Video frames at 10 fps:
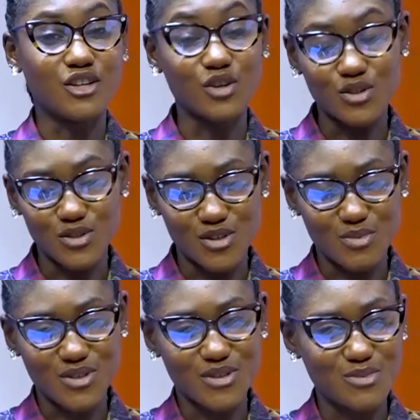log on to
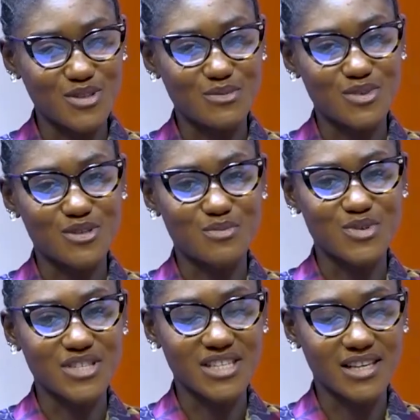
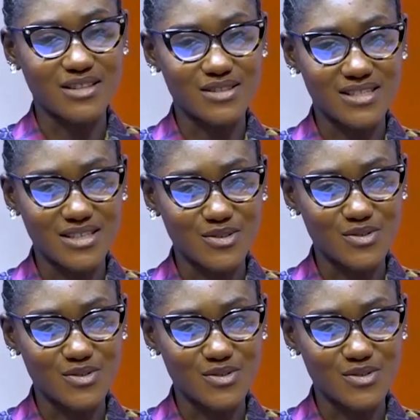www.proshare.co